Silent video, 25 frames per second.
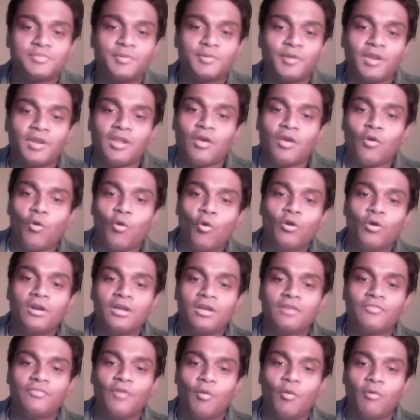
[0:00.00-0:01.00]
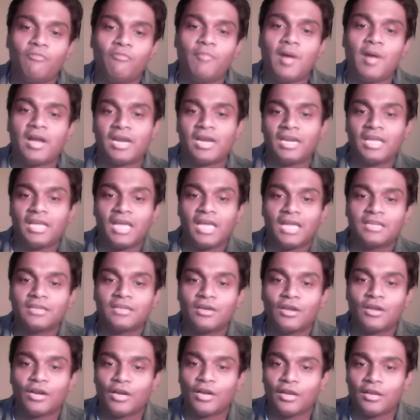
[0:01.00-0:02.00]
between your older form of marketing and
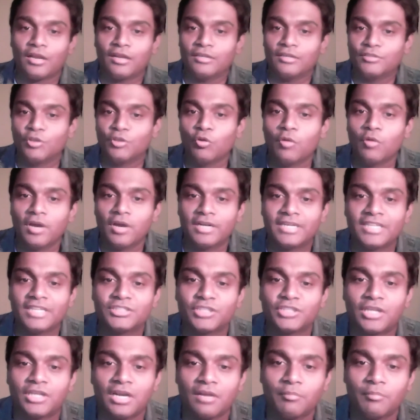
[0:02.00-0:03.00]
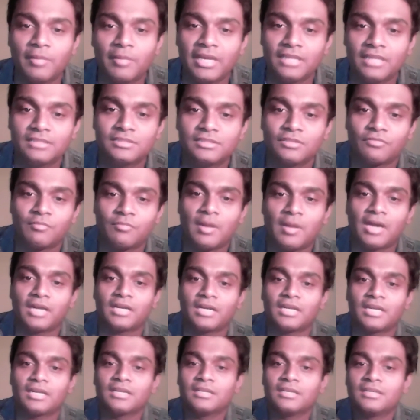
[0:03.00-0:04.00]
your newer digital means of
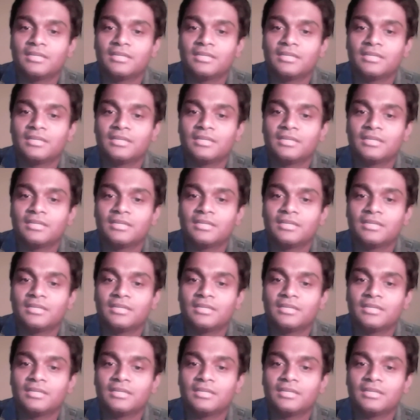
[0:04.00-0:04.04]
marketing?